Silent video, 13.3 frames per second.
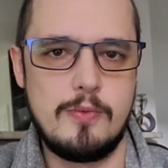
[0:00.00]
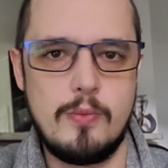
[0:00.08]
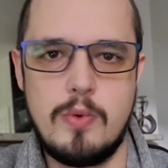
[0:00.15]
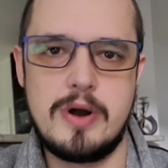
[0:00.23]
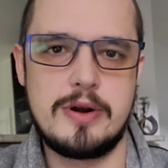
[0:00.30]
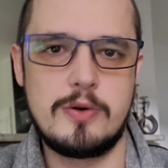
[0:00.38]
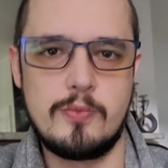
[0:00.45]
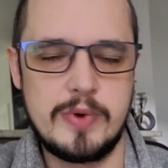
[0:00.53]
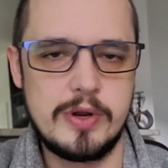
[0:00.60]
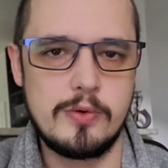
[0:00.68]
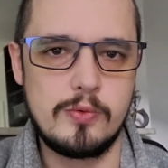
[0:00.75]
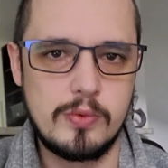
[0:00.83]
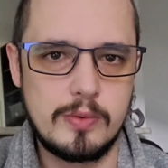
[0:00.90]
Why don't we
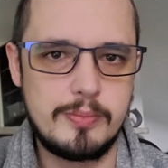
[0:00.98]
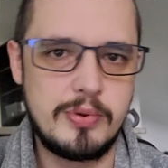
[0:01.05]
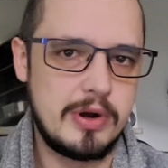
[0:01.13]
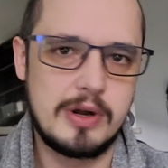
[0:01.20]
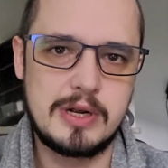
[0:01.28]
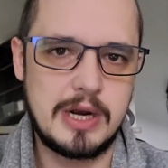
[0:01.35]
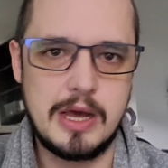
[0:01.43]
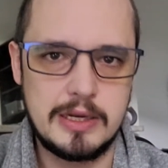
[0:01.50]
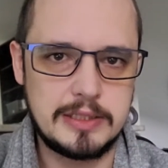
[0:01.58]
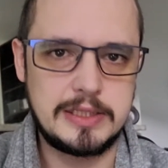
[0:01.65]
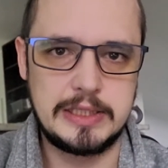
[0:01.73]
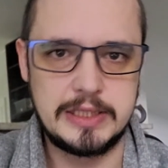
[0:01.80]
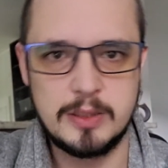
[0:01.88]
all put a class
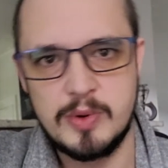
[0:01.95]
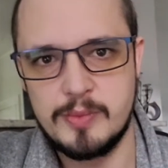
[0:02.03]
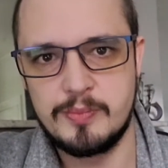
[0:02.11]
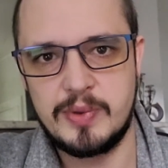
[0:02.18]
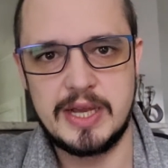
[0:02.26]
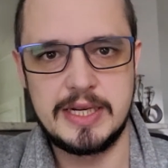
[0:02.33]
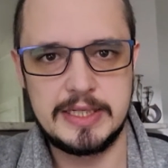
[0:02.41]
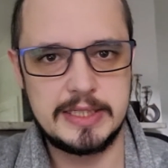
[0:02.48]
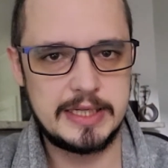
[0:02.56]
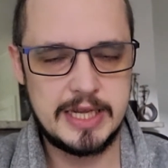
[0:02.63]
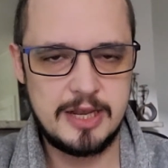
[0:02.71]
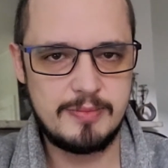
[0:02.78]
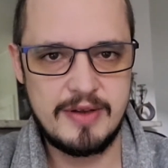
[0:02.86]
system in place and
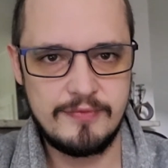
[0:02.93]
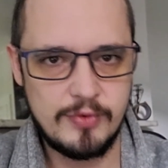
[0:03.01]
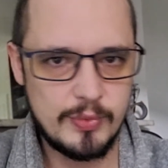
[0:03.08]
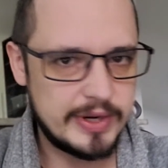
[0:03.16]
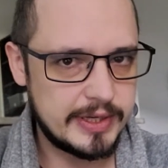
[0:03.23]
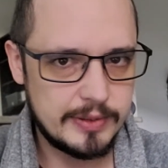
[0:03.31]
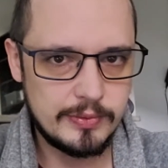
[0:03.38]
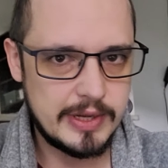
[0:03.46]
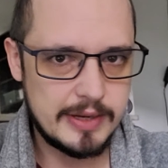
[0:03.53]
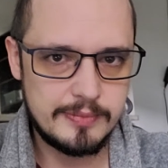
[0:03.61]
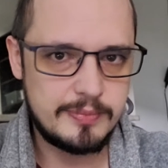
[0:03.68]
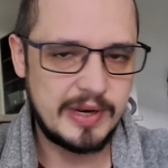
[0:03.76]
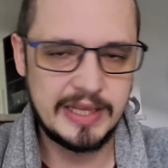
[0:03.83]
keep everyone in
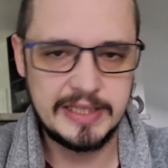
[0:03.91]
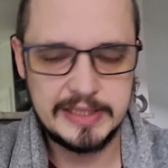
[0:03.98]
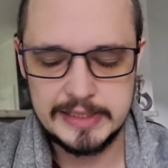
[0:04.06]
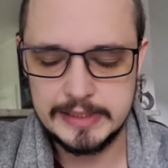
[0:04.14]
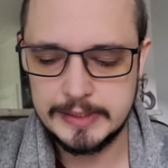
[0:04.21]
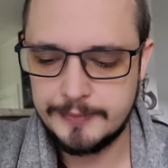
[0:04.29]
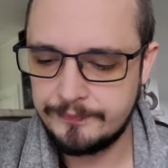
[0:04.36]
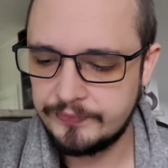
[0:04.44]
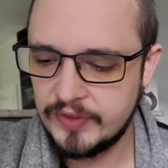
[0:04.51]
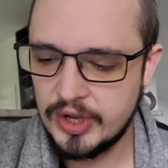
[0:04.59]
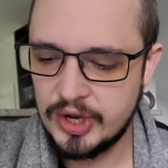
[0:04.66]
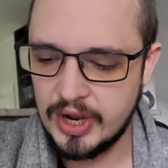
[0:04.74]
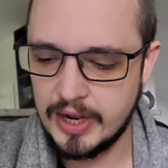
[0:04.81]
their places?
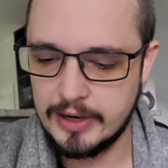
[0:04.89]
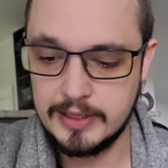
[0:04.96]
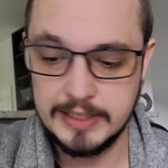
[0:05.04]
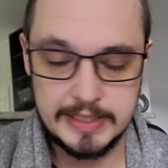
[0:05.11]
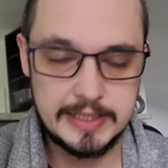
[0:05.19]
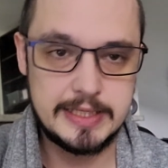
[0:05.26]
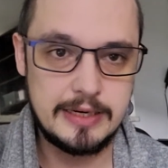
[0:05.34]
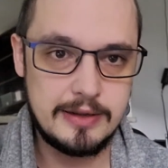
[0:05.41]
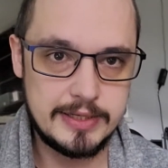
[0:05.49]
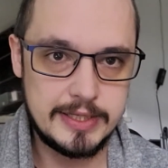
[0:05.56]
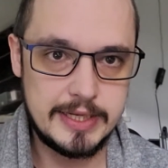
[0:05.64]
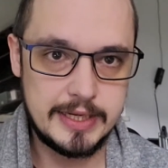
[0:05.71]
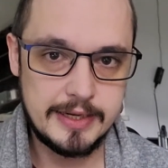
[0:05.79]
And I
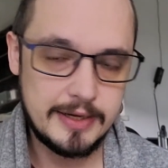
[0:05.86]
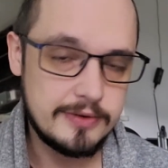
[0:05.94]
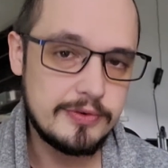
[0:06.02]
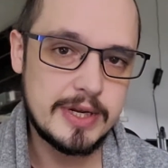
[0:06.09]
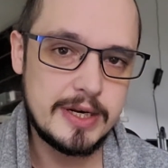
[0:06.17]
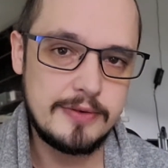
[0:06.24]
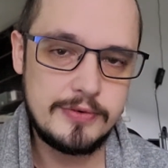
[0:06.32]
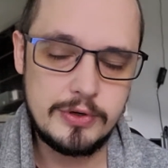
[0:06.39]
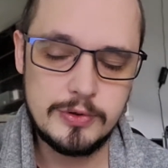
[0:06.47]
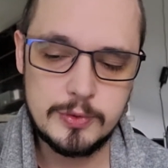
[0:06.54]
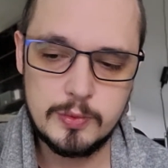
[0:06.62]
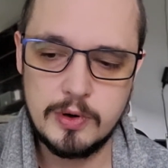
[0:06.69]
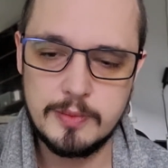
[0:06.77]
dislike it. I reckon if you
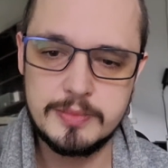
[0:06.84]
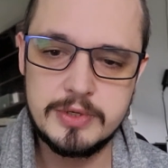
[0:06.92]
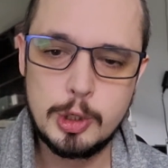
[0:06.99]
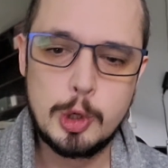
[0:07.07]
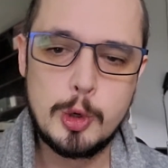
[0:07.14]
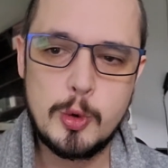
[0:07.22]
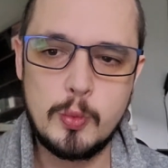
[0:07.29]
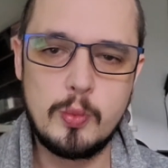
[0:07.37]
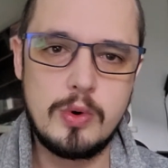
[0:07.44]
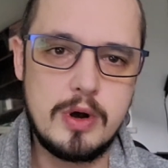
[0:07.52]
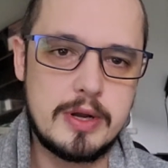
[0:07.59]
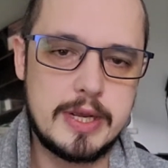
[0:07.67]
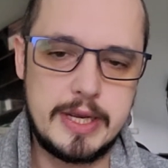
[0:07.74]
swapped
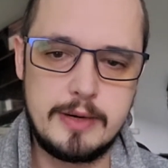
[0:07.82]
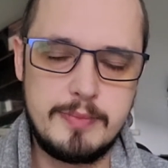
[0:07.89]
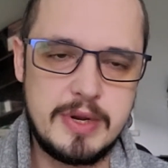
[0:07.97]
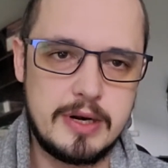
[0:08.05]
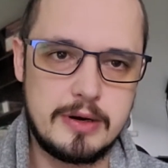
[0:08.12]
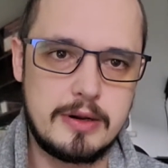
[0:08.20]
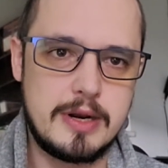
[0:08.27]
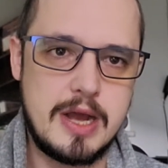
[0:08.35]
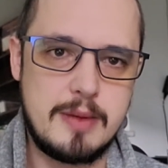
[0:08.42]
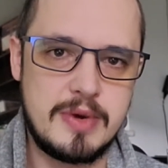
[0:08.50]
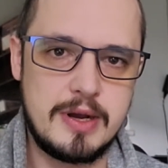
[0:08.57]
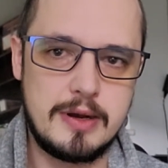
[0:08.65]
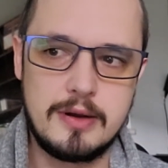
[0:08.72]
work in middle and
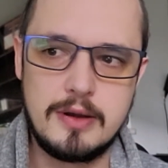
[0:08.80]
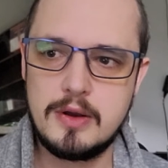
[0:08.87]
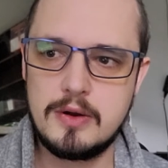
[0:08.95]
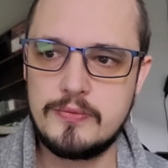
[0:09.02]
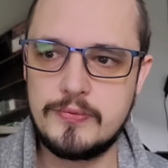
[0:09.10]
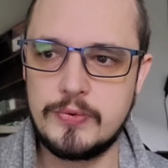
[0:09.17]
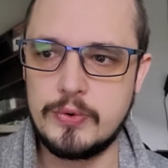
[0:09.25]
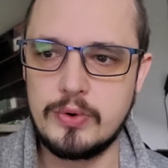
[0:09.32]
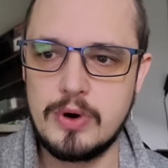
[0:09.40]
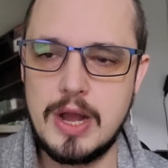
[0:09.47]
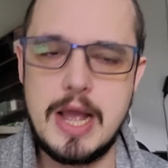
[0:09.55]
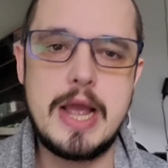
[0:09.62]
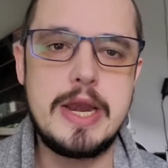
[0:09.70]
upper
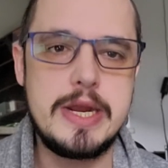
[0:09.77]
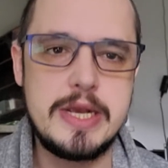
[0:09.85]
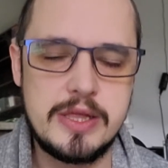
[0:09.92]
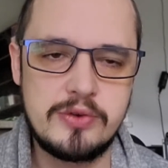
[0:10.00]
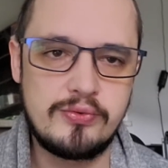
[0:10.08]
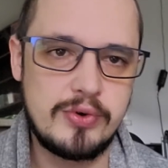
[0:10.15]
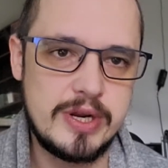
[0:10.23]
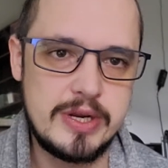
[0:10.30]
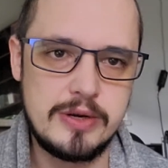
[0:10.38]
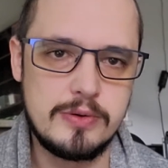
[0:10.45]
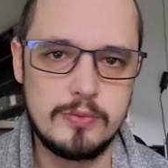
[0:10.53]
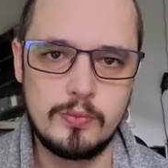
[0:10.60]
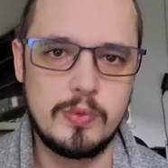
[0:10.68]
for any
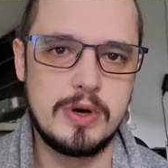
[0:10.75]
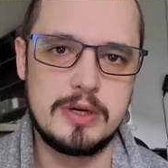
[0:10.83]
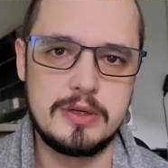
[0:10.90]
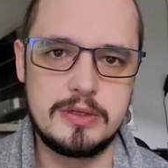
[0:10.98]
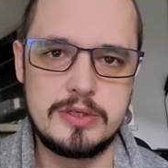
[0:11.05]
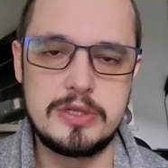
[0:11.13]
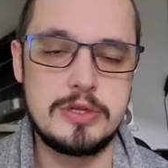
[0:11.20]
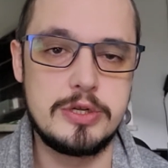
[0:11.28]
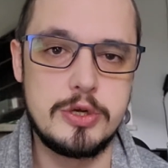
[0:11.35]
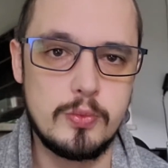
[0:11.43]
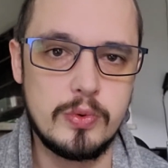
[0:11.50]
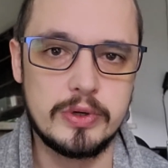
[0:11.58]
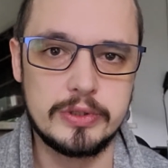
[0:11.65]
three words that
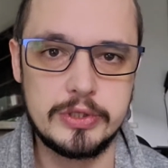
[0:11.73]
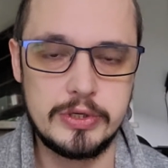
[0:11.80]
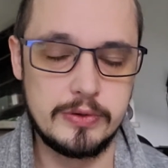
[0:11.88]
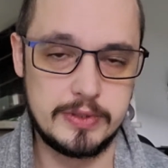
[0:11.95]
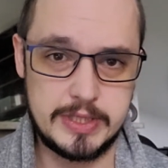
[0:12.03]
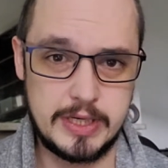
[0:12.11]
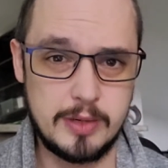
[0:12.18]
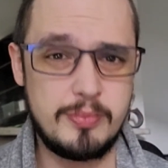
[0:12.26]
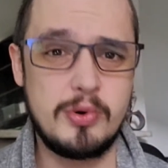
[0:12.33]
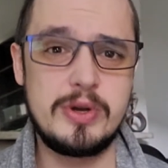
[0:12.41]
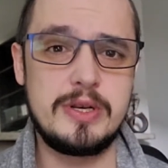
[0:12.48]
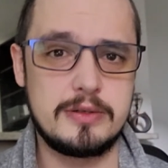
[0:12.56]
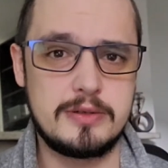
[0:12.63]
you want, you would see the
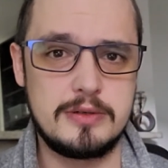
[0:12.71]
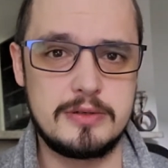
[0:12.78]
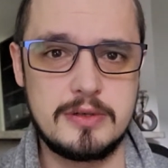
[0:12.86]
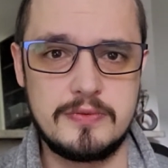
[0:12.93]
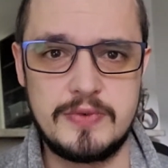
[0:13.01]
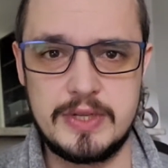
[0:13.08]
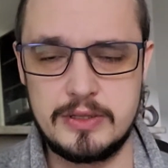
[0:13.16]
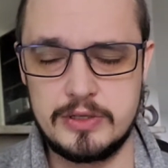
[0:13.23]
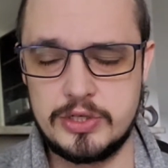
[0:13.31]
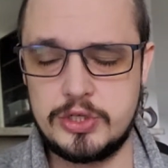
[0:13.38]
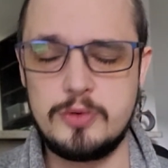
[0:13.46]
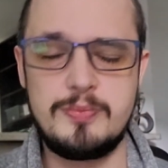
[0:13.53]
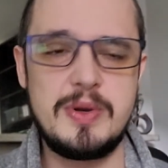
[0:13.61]
pointlessness of it, the
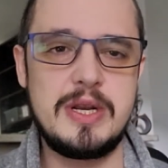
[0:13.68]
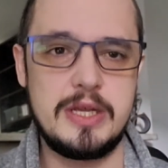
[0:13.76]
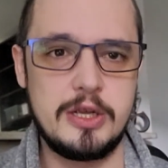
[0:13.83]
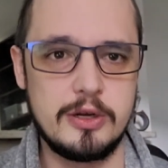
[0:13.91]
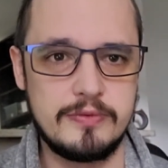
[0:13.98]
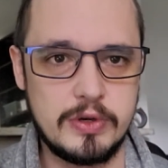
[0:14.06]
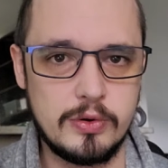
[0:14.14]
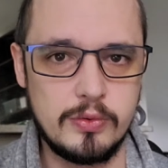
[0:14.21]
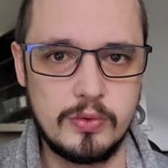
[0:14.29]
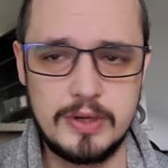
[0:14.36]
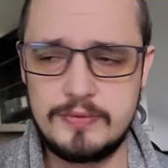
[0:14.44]
stupidity of it all.